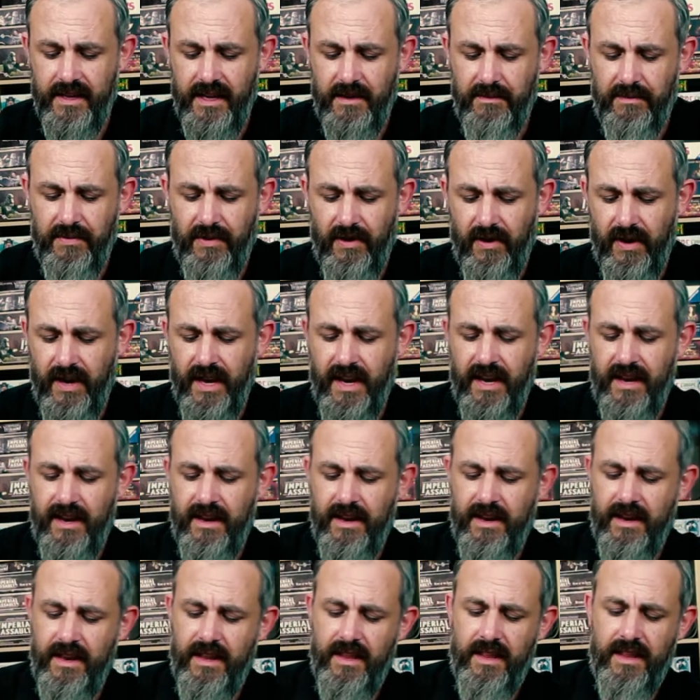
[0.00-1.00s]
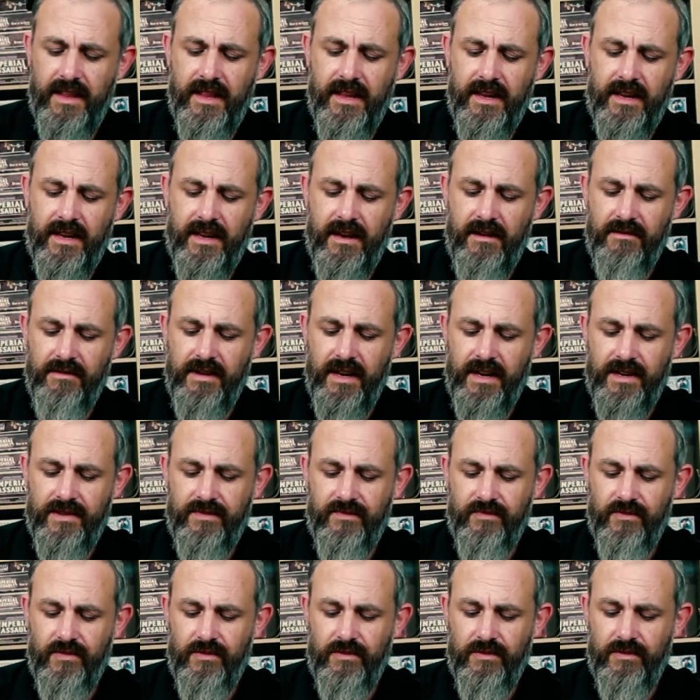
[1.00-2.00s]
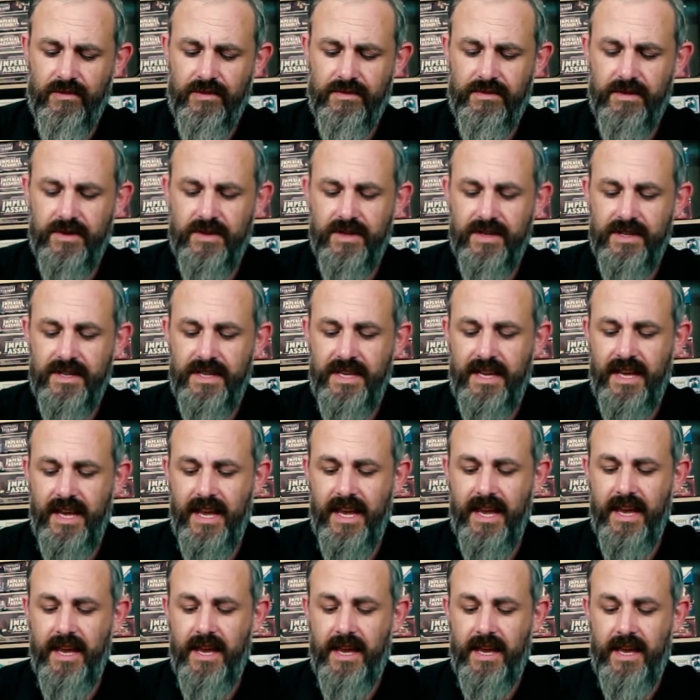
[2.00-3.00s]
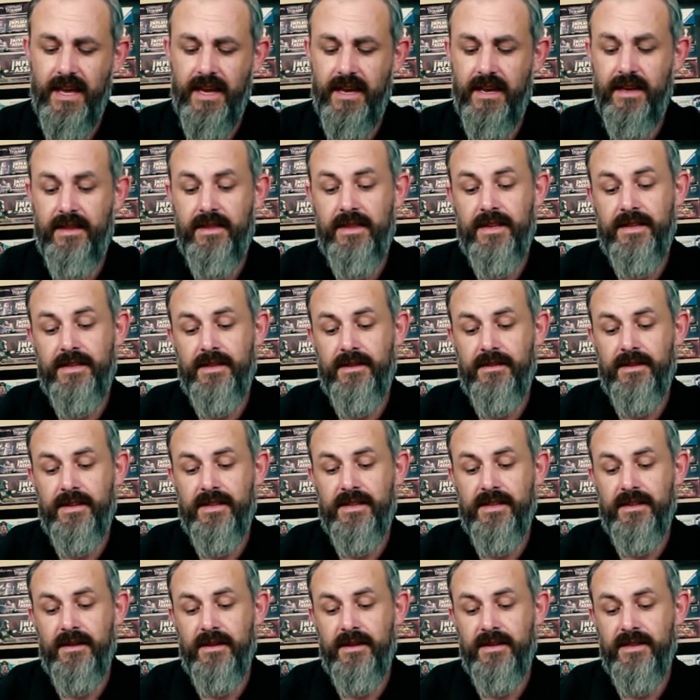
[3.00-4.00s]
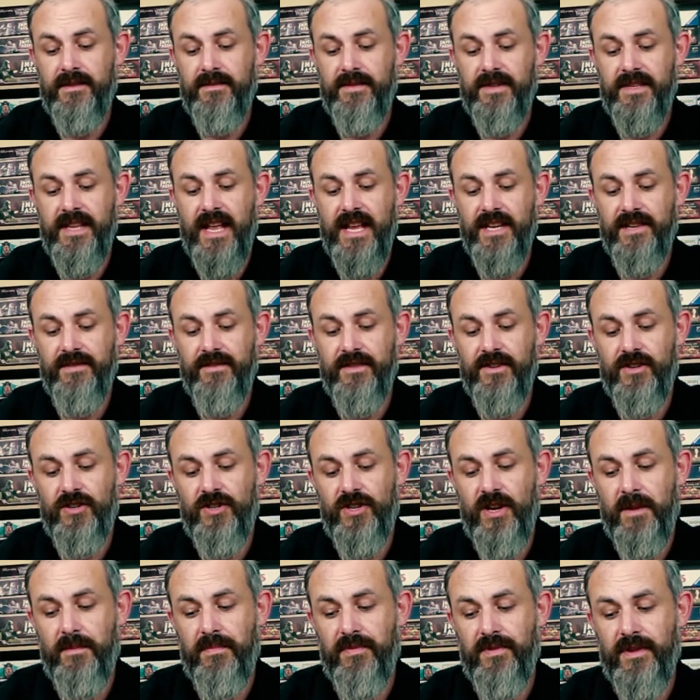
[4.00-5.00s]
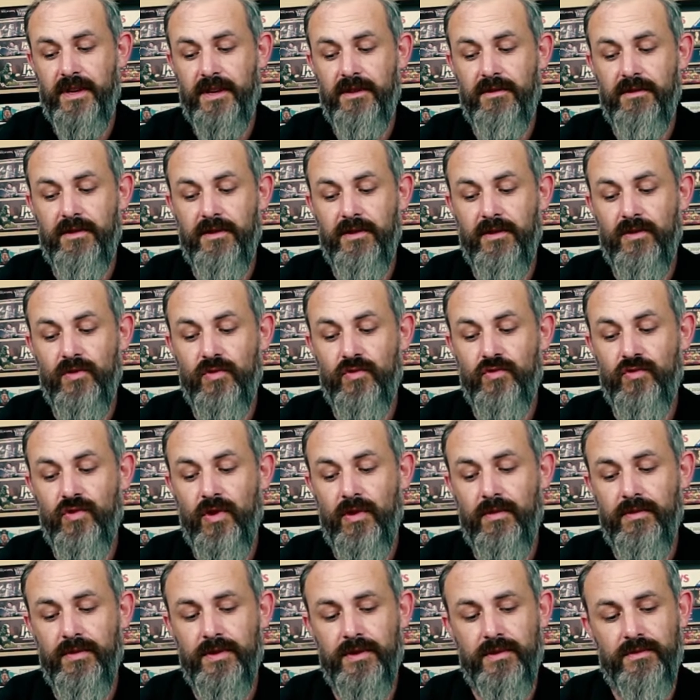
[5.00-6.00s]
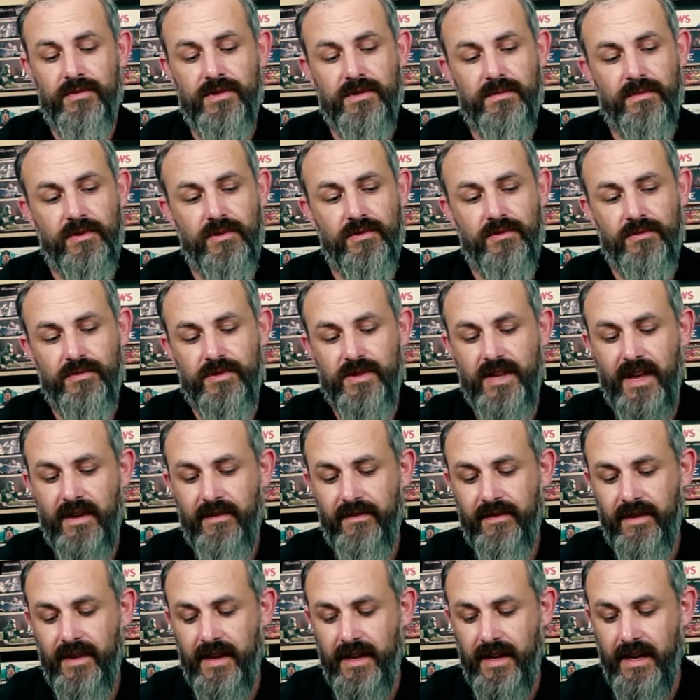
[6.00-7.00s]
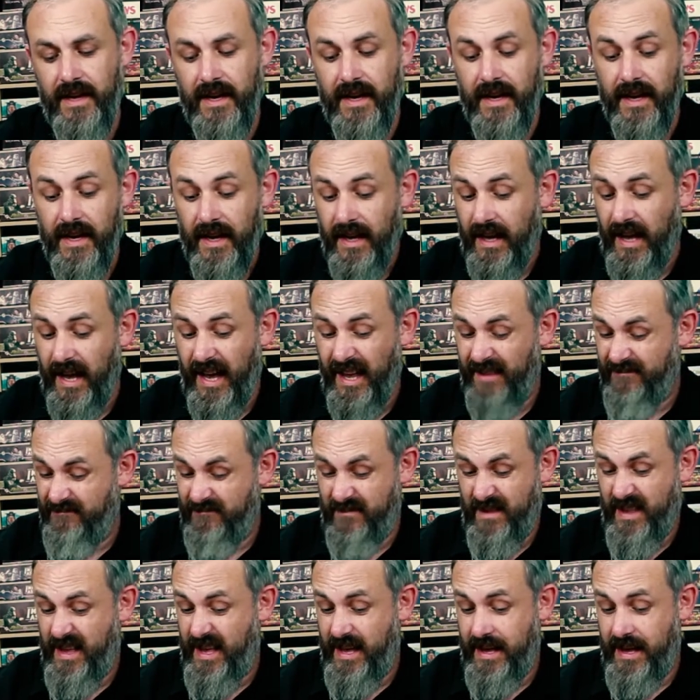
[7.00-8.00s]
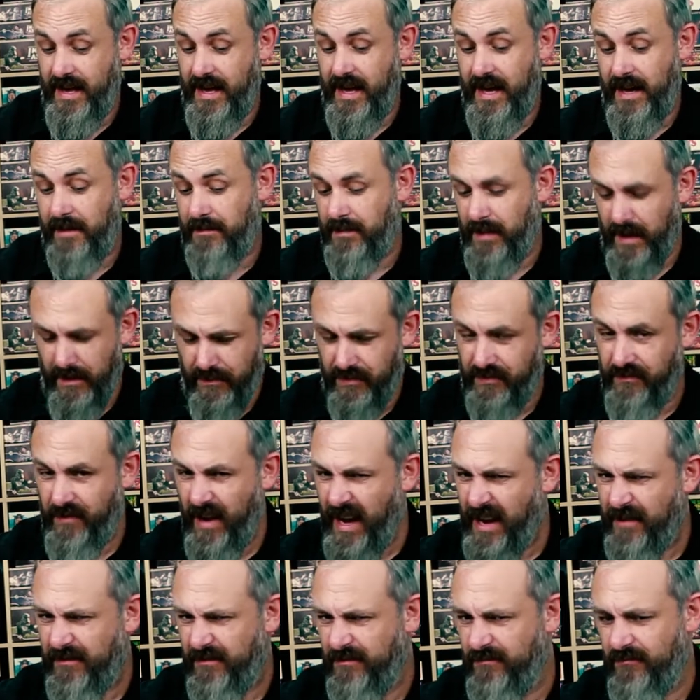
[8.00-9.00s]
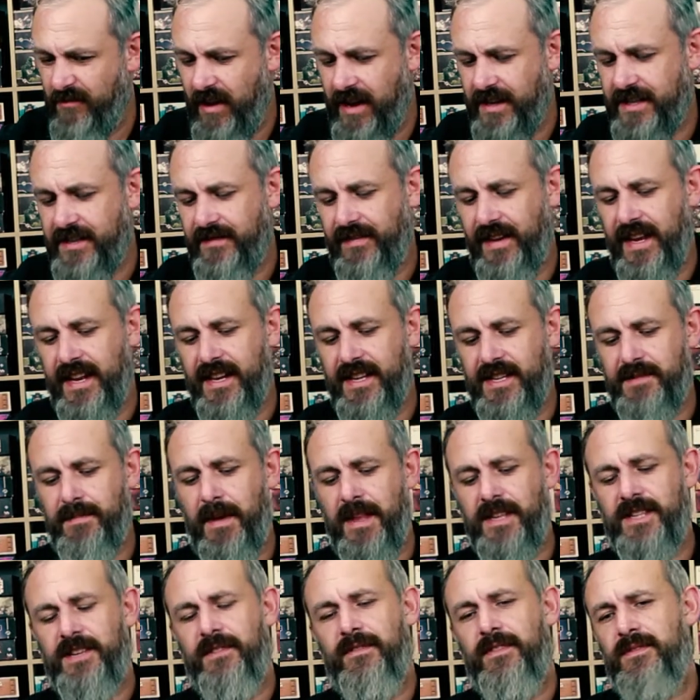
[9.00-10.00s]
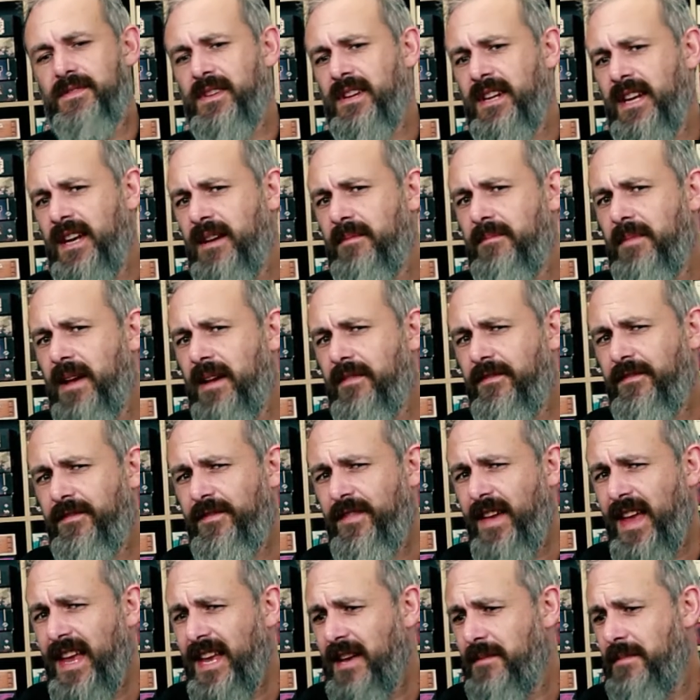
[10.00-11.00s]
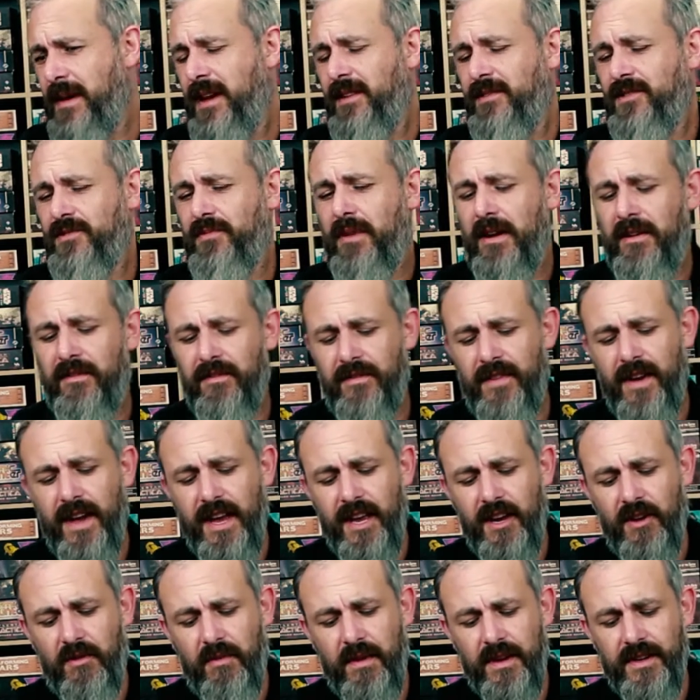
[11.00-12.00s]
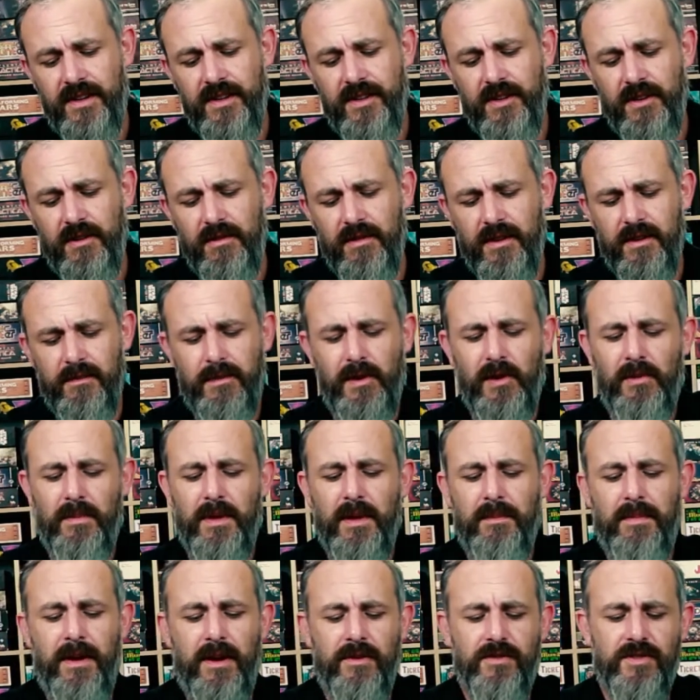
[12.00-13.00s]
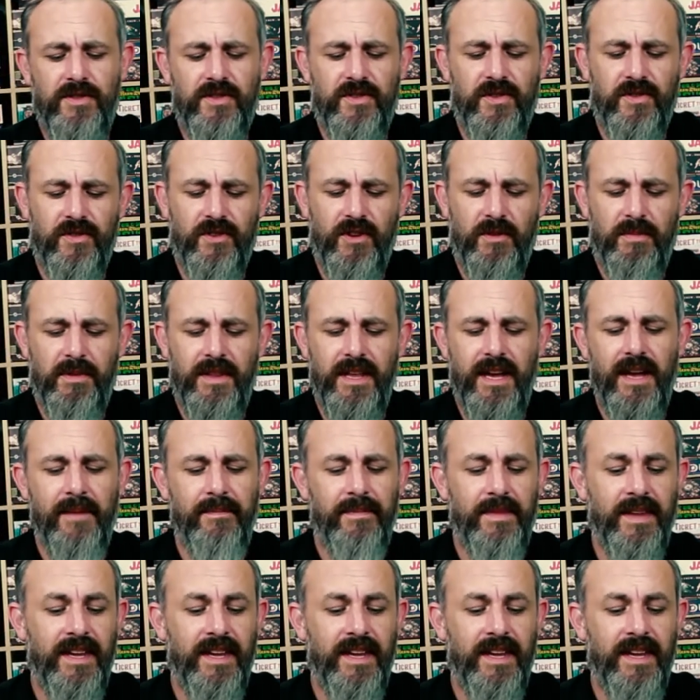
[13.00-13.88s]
they put in the Codex rules, which is here. So there's like some stats for ship that you can control and do some cool stuff. It was really relatively inexpensive. It was only, I think, about 12-13 quid to do, and a little bit of postage on top of that.